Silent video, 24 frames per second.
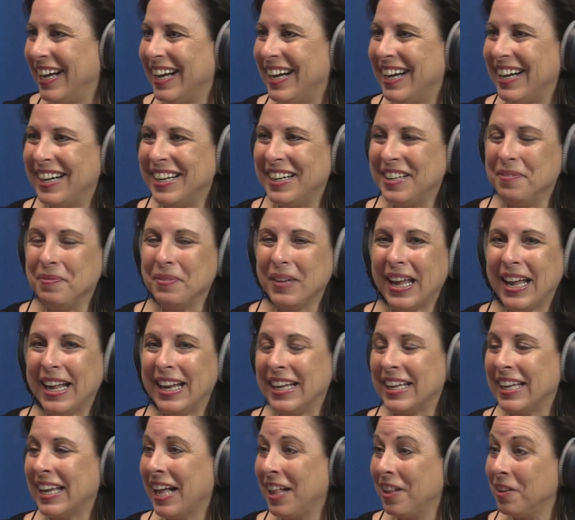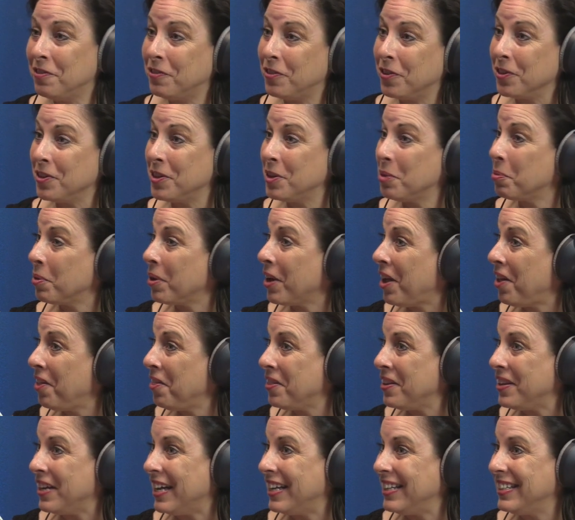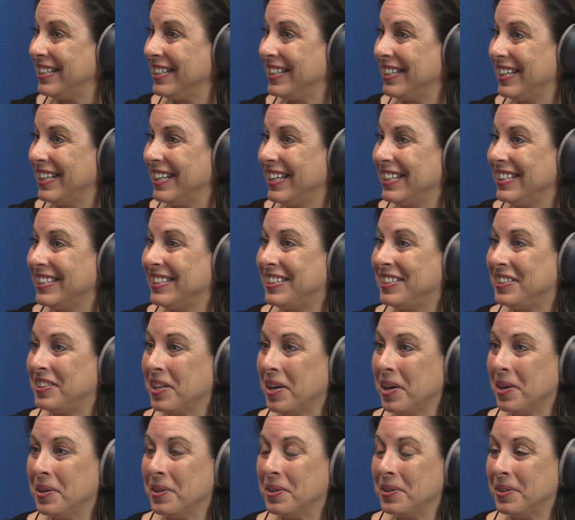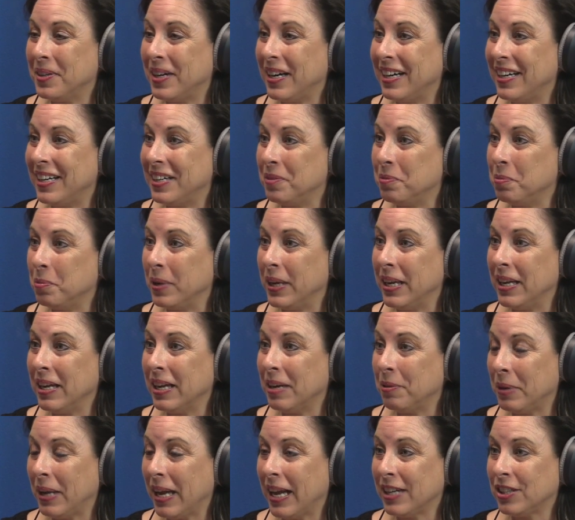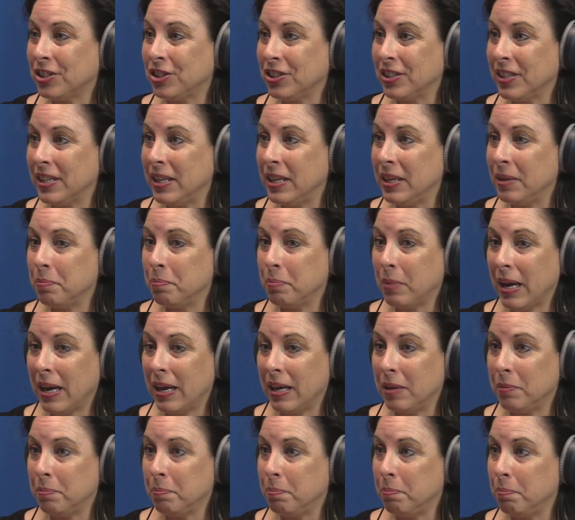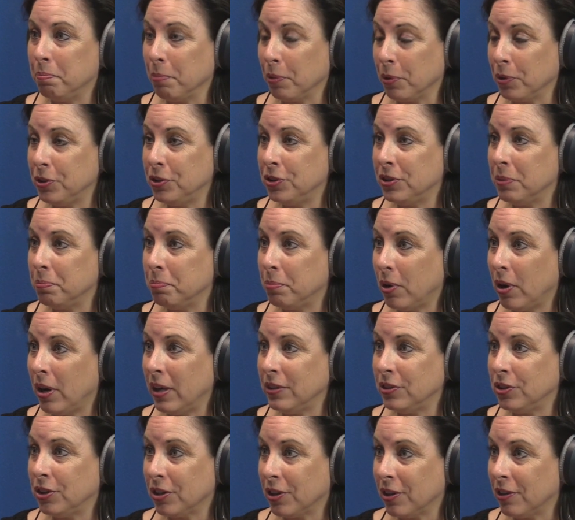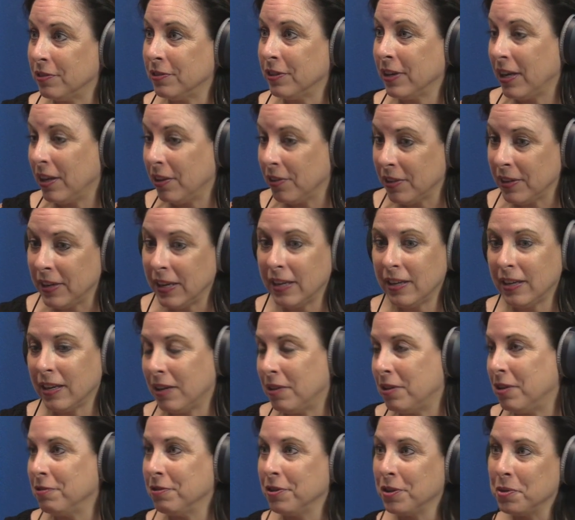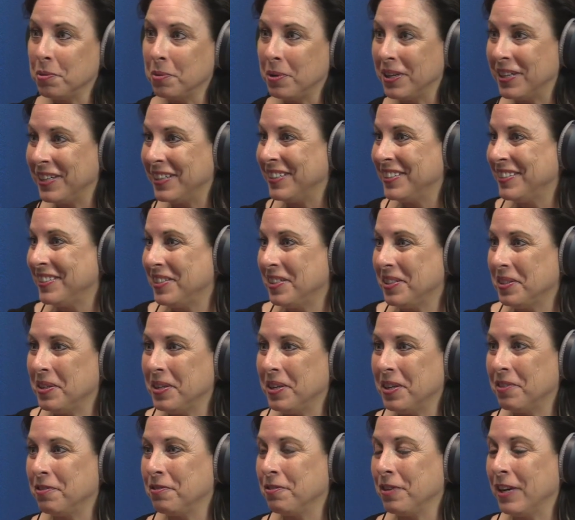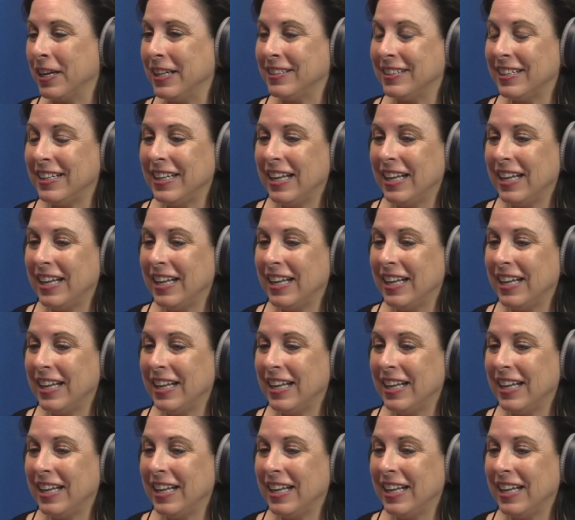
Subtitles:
And in California, we're HealthNet. So we actually merged and bought and took over HealthNet, however you want to phrase it.